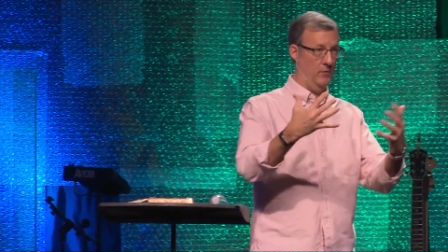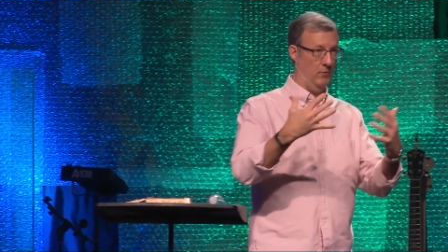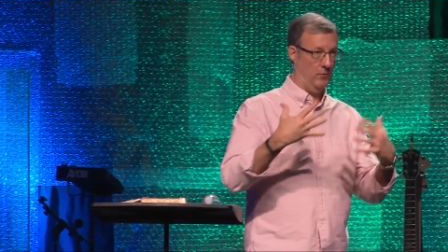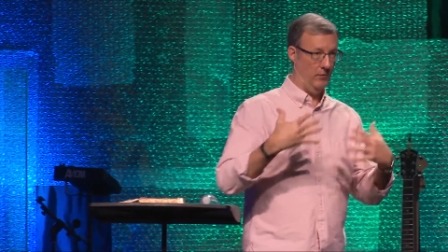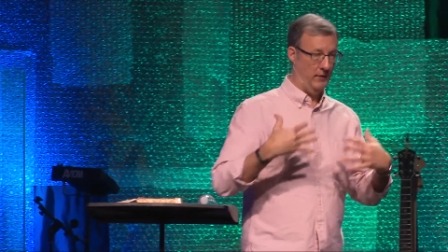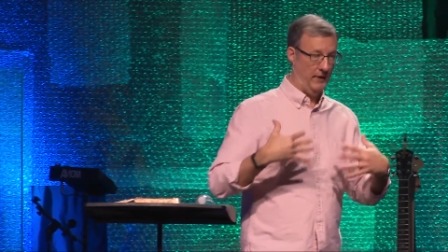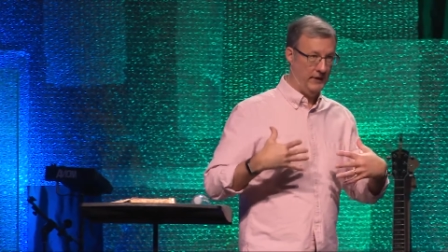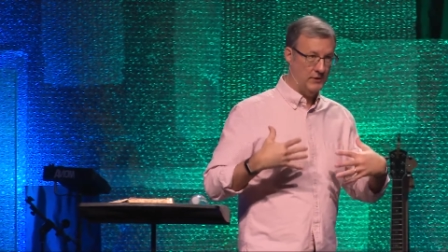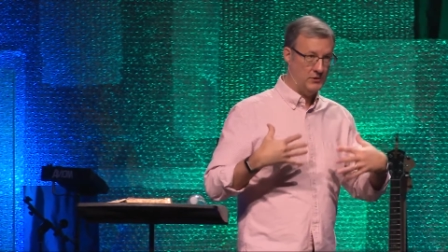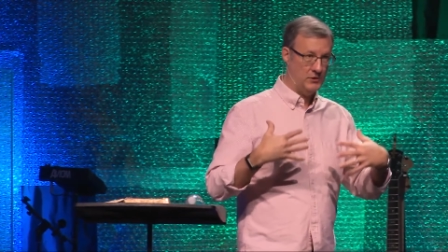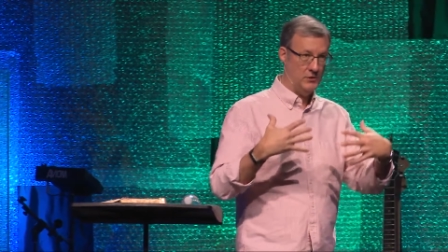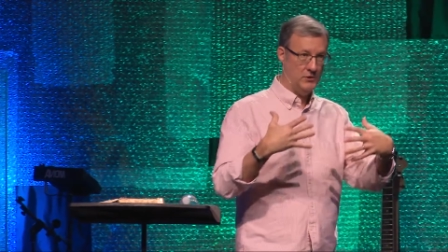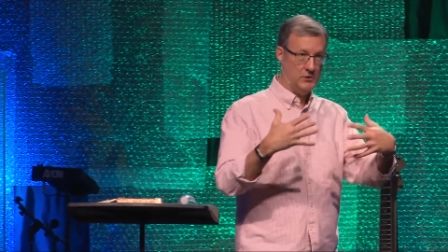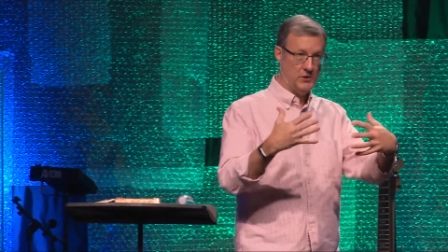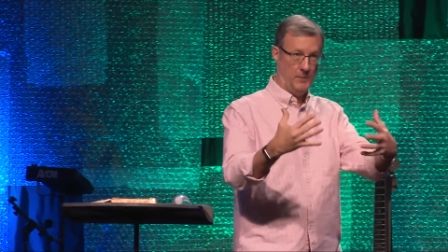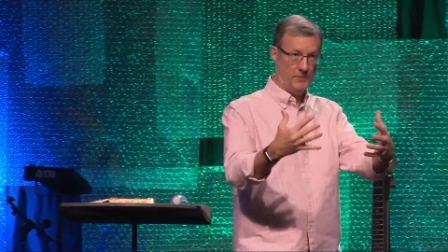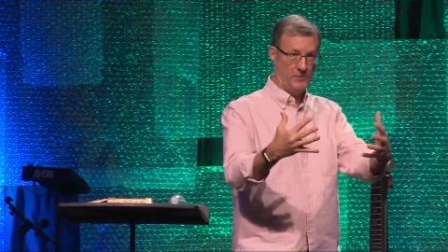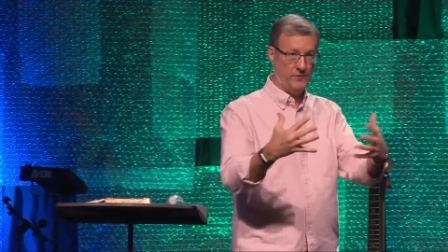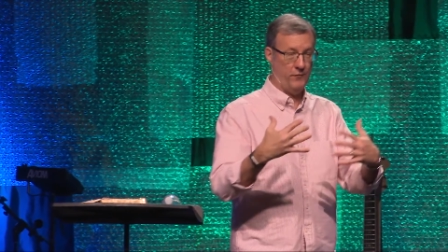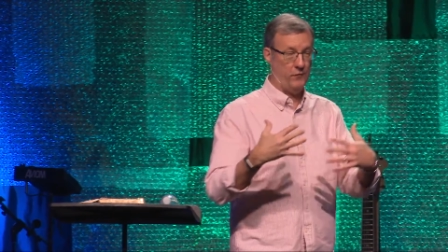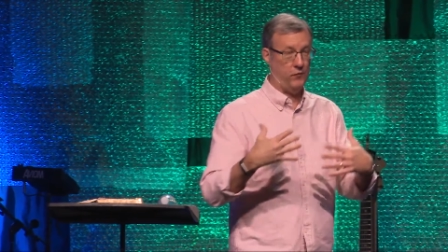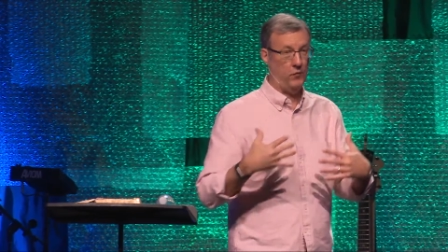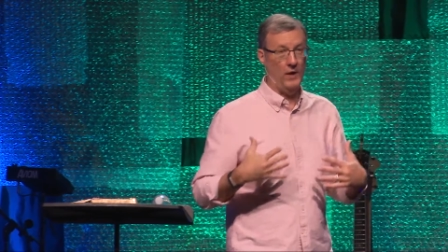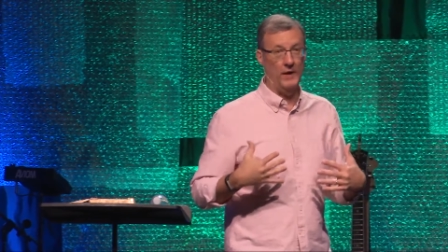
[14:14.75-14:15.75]
relationships,
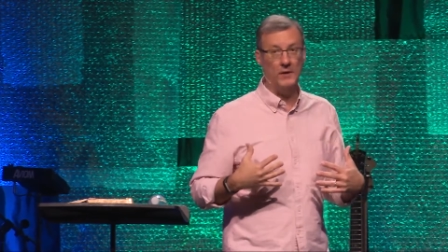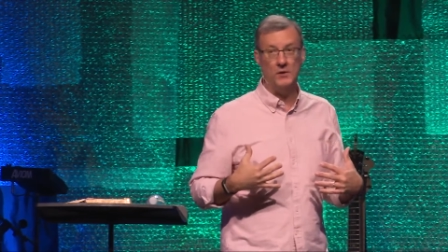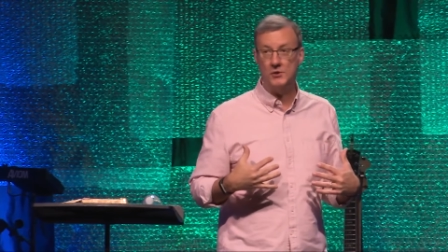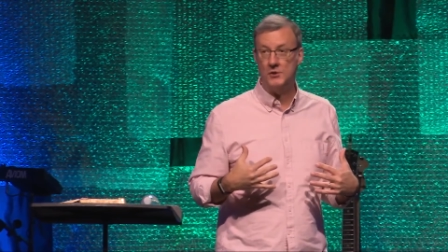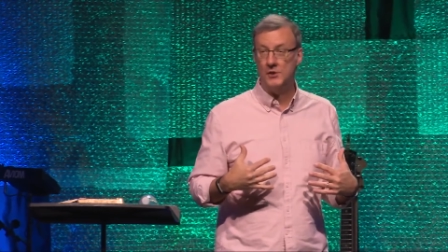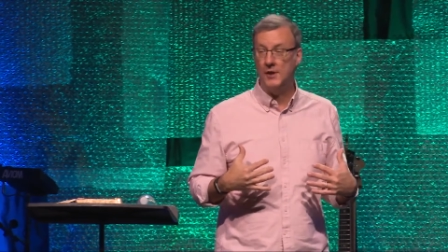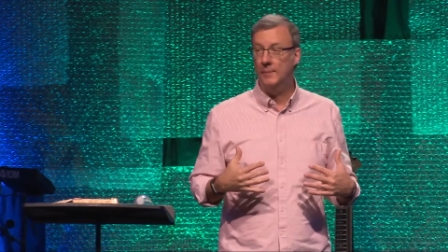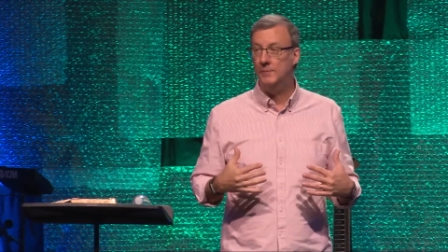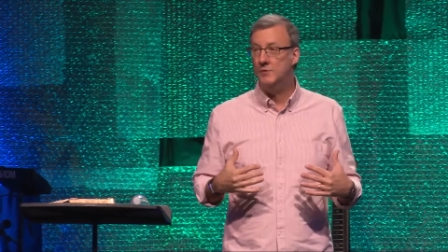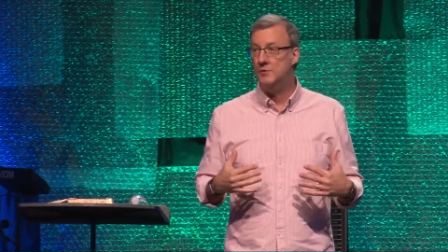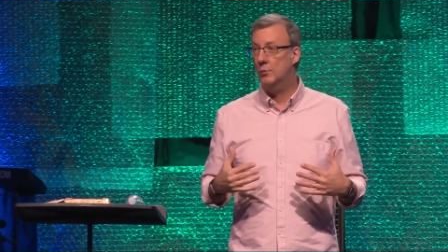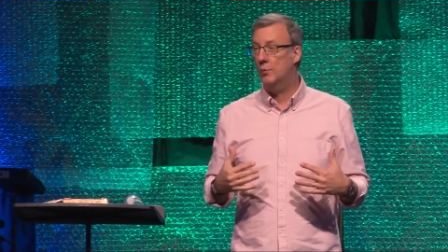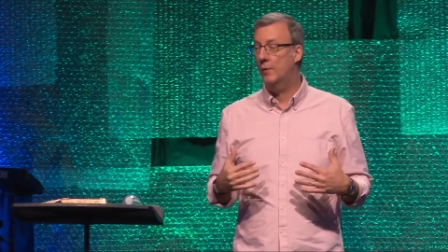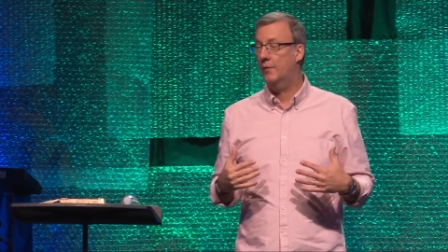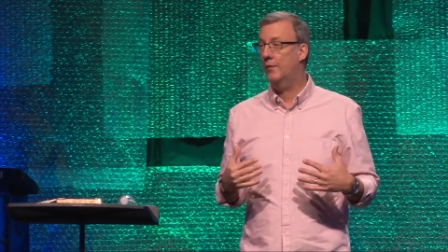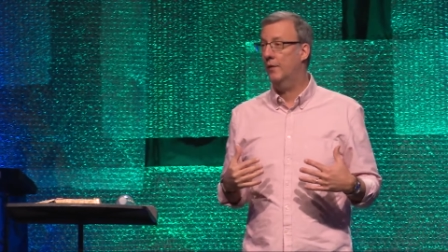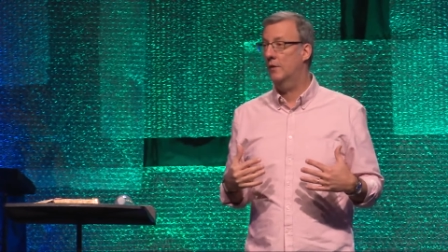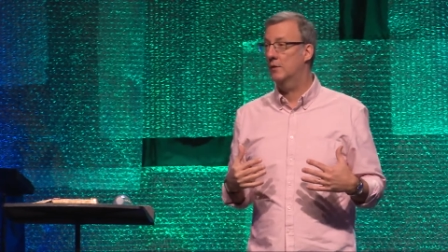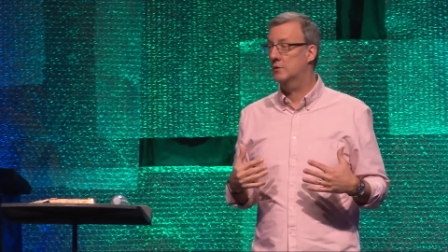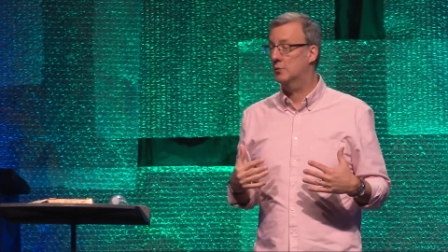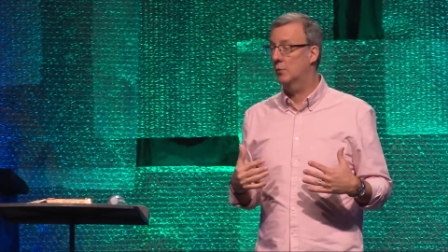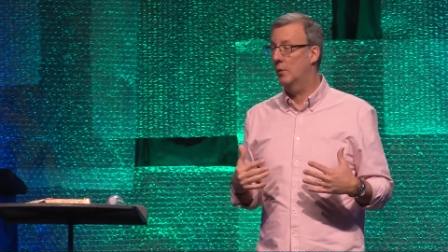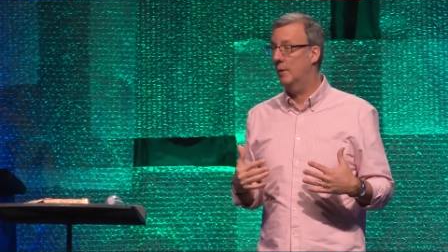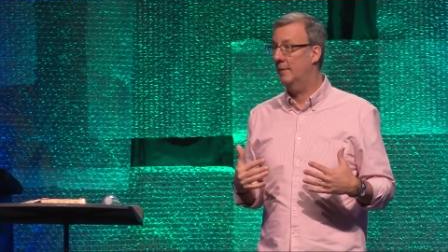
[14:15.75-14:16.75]
friendships with
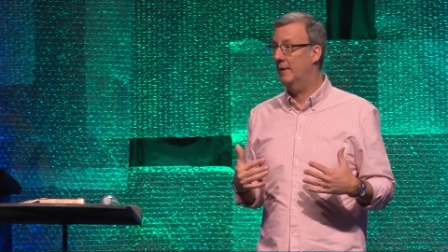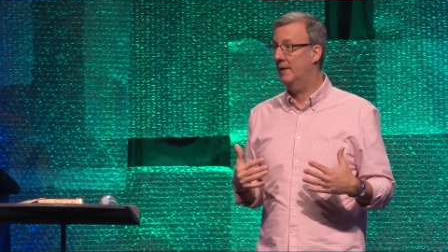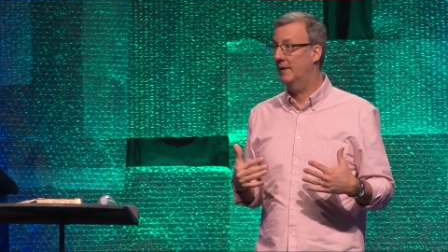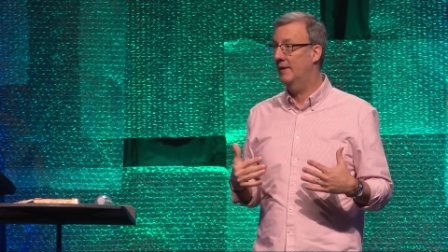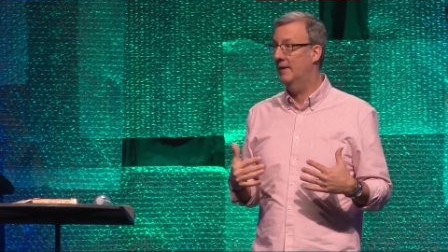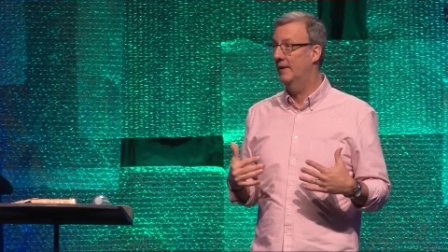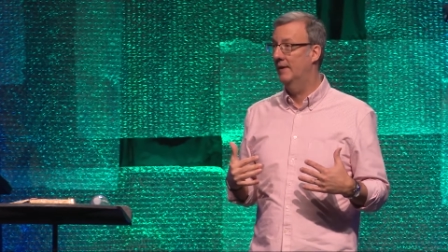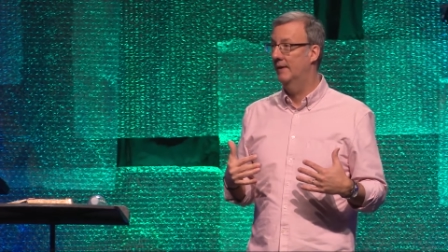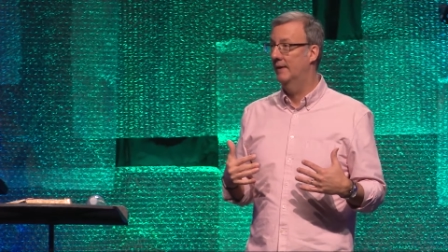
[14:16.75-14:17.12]
those women,